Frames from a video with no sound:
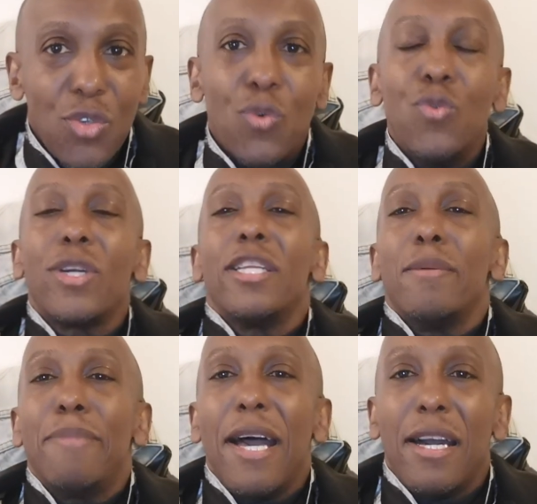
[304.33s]
talking
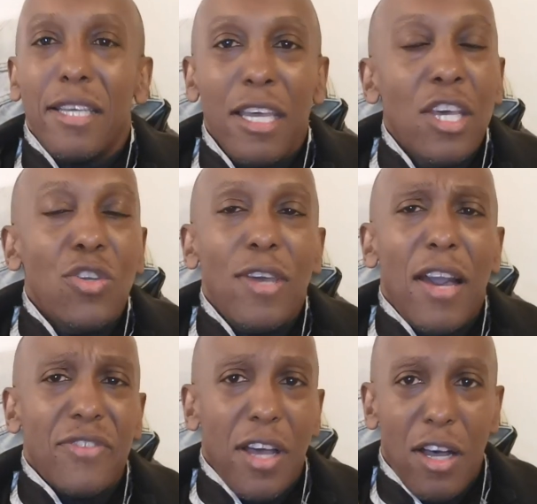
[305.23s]
about it. You
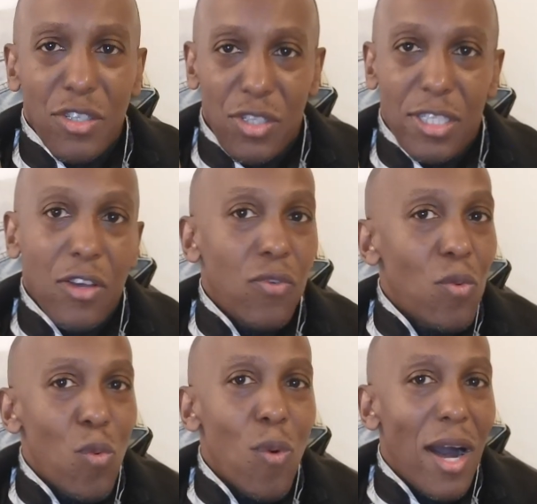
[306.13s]
have to ask yourself
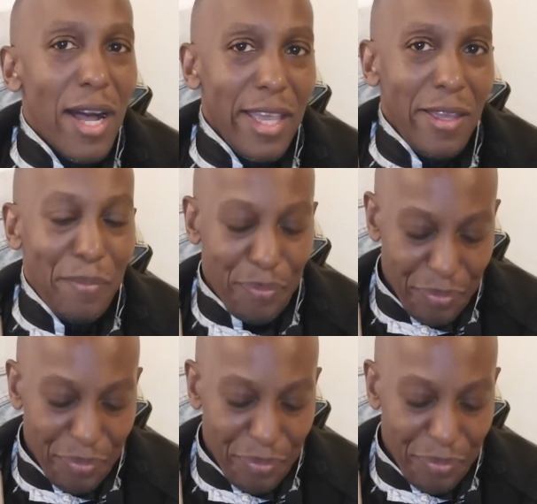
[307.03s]
why.